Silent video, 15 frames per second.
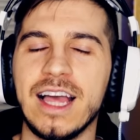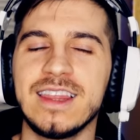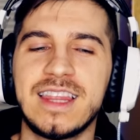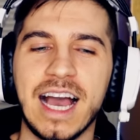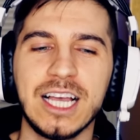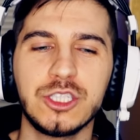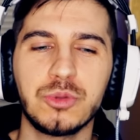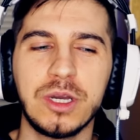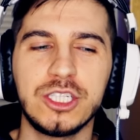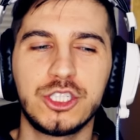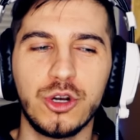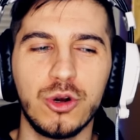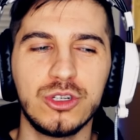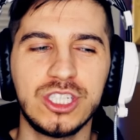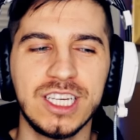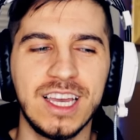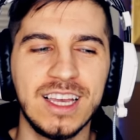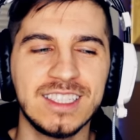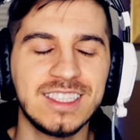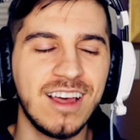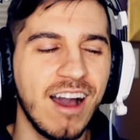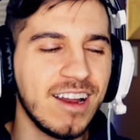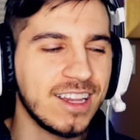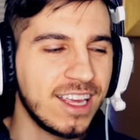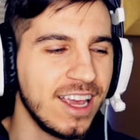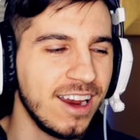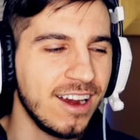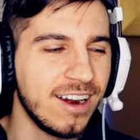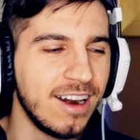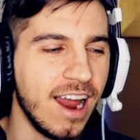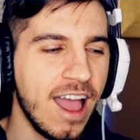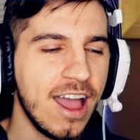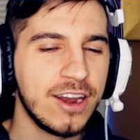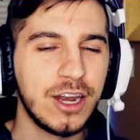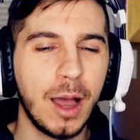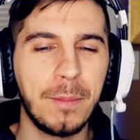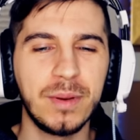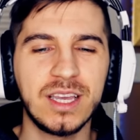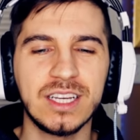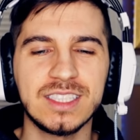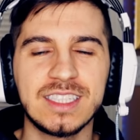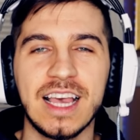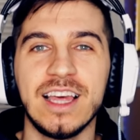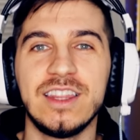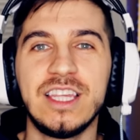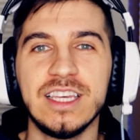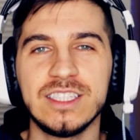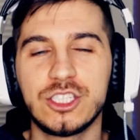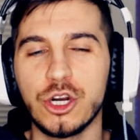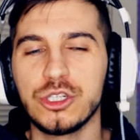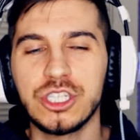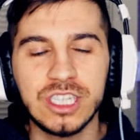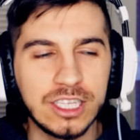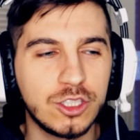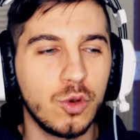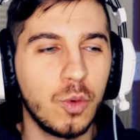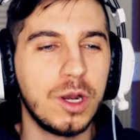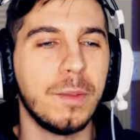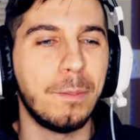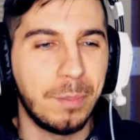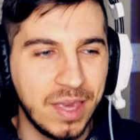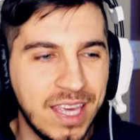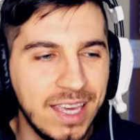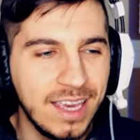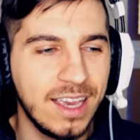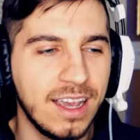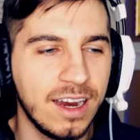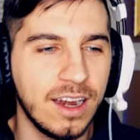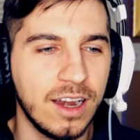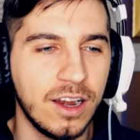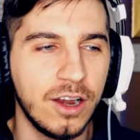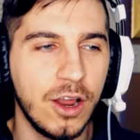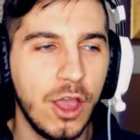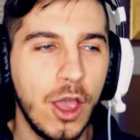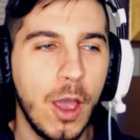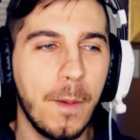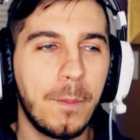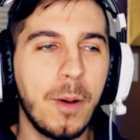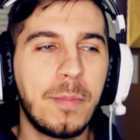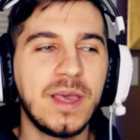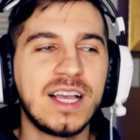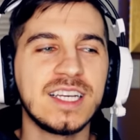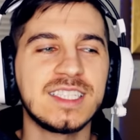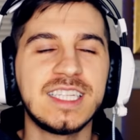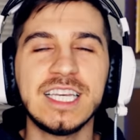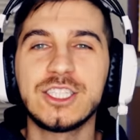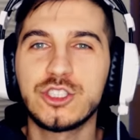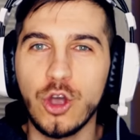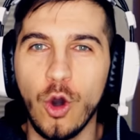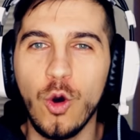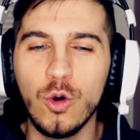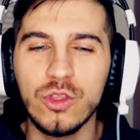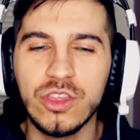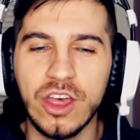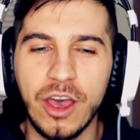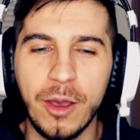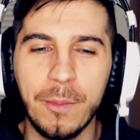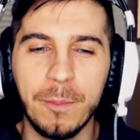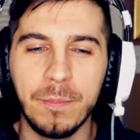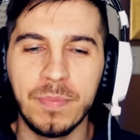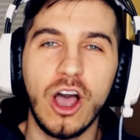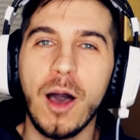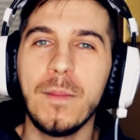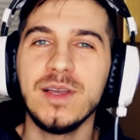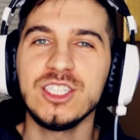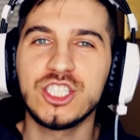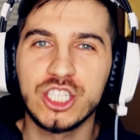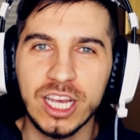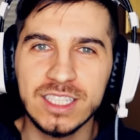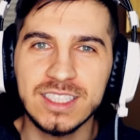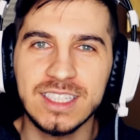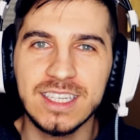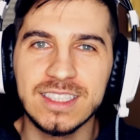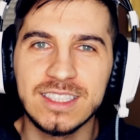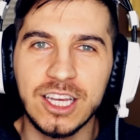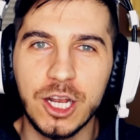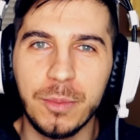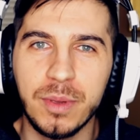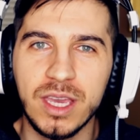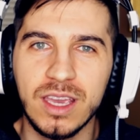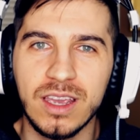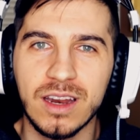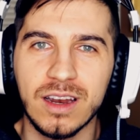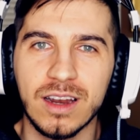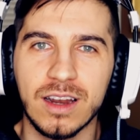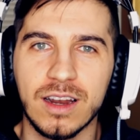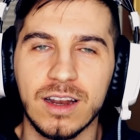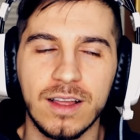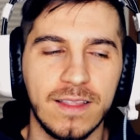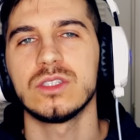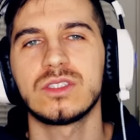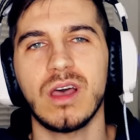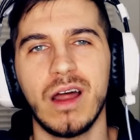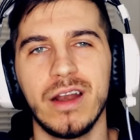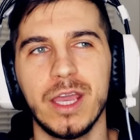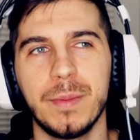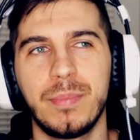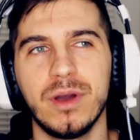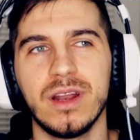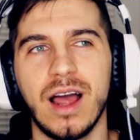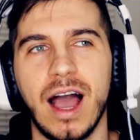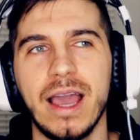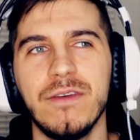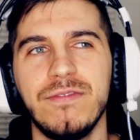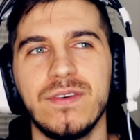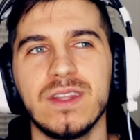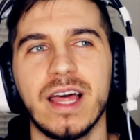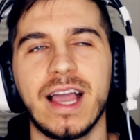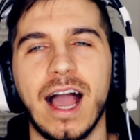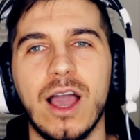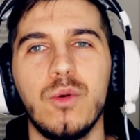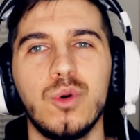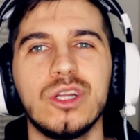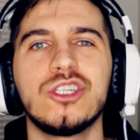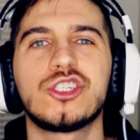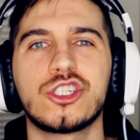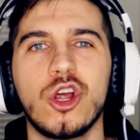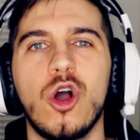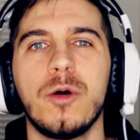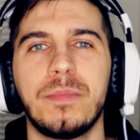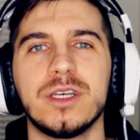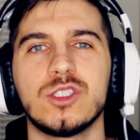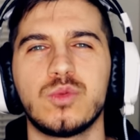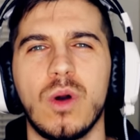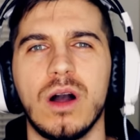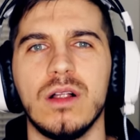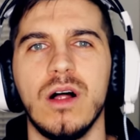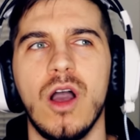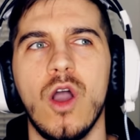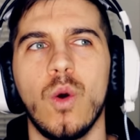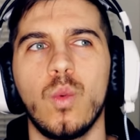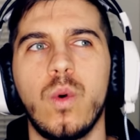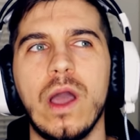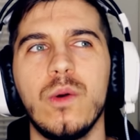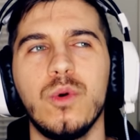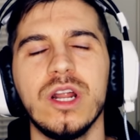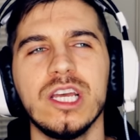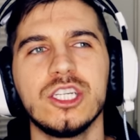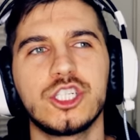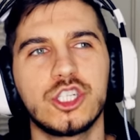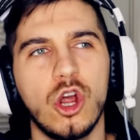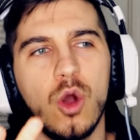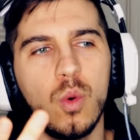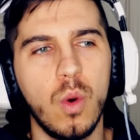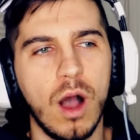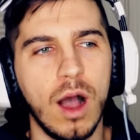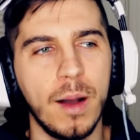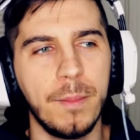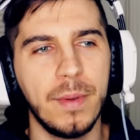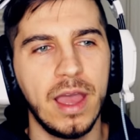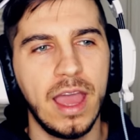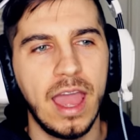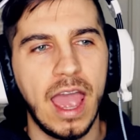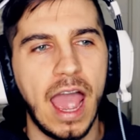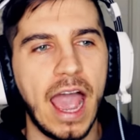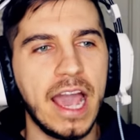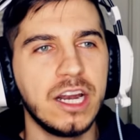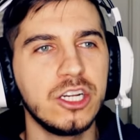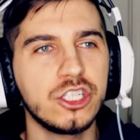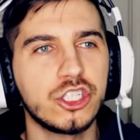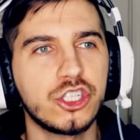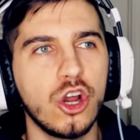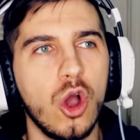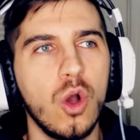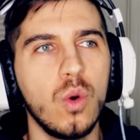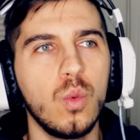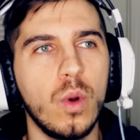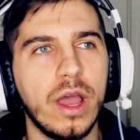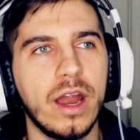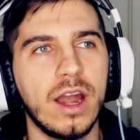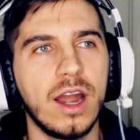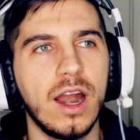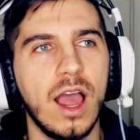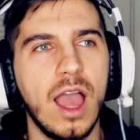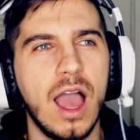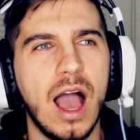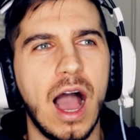and that's why Georgi is not here. Not because the, Georgi doesn't want to be here, but because they told them Tom and Jesse is gonna be here. Sorry, but I feel like I wouldn't show up as well. Why would I show up at a show where